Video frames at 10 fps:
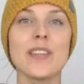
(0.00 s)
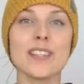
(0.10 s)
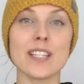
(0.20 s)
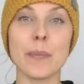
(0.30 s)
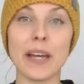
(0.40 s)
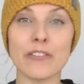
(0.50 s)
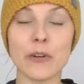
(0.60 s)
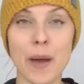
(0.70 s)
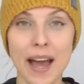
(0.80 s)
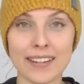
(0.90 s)
This is a paid for
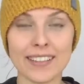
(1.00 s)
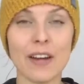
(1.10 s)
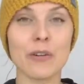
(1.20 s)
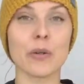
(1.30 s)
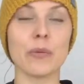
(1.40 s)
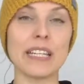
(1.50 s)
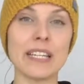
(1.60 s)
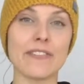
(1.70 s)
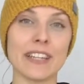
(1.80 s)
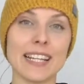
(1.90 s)
pattern. I will
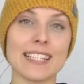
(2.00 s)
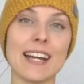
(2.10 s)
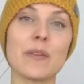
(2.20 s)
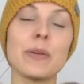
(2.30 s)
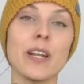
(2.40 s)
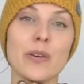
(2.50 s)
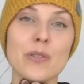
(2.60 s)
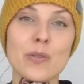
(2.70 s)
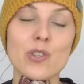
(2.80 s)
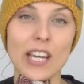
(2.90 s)
leave links down below,
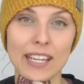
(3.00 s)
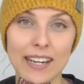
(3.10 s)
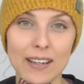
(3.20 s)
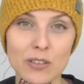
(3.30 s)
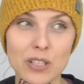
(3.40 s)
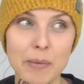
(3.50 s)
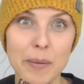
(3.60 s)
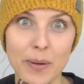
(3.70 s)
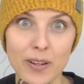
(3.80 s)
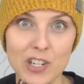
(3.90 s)
so check it out. My
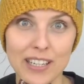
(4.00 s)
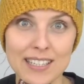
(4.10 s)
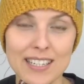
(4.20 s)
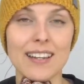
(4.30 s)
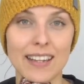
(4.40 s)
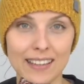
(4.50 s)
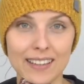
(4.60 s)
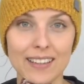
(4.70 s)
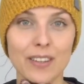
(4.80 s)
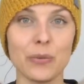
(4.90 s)
project link,
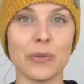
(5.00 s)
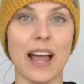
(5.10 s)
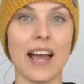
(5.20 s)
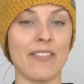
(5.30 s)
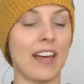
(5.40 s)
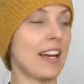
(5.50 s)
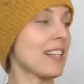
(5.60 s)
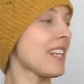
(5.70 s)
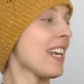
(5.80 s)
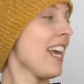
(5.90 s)
you will have
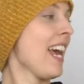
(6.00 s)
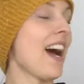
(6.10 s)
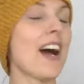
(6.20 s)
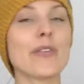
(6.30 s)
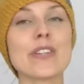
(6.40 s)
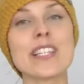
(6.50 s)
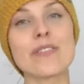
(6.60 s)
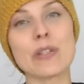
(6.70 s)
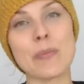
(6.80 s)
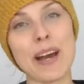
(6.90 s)
that. I
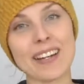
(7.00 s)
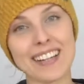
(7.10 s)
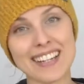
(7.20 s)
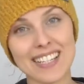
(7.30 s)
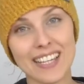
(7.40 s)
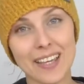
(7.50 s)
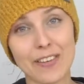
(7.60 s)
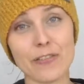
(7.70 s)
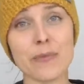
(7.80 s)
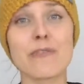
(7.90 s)
received this pattern as a
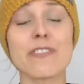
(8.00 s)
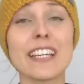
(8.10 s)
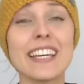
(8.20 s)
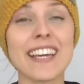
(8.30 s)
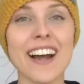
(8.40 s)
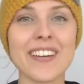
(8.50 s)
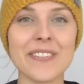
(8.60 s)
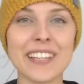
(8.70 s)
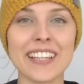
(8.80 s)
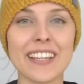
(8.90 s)
gift from Vicky. Hi
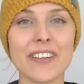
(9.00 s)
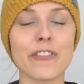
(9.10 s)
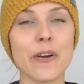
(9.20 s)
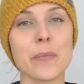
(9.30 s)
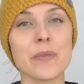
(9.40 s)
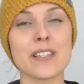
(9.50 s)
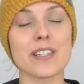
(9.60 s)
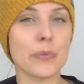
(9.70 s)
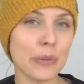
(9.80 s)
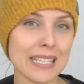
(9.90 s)
Vicky, from the
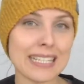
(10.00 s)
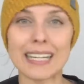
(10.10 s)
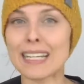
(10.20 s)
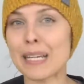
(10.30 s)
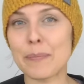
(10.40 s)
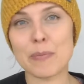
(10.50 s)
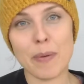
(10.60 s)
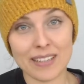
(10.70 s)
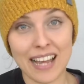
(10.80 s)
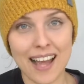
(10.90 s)
Sweet Leads
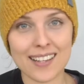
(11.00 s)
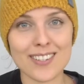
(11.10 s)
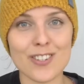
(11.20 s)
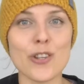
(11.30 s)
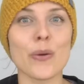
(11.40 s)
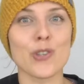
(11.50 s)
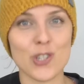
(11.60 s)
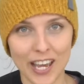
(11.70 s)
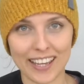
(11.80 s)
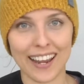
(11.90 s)
podcast, so
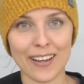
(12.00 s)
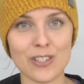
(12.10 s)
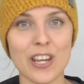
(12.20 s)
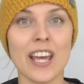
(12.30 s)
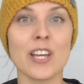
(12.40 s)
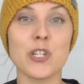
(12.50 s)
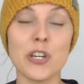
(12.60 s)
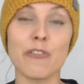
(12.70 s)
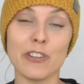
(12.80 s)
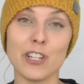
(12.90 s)
check it out.
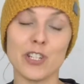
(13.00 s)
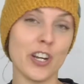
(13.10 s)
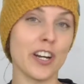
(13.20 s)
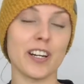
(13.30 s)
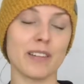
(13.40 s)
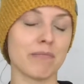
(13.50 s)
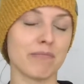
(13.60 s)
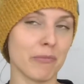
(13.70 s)
She finished her